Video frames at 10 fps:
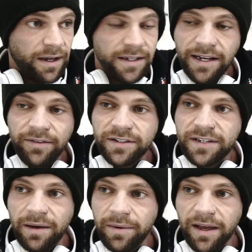It's every
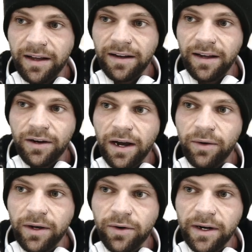time again how
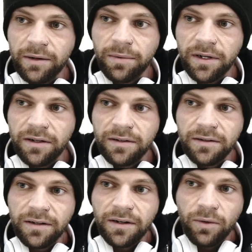incredible
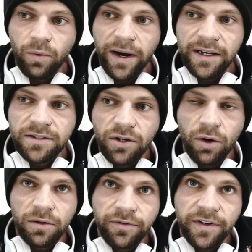white
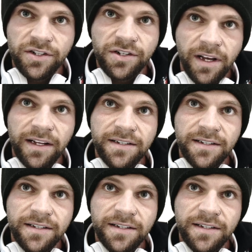cold fish can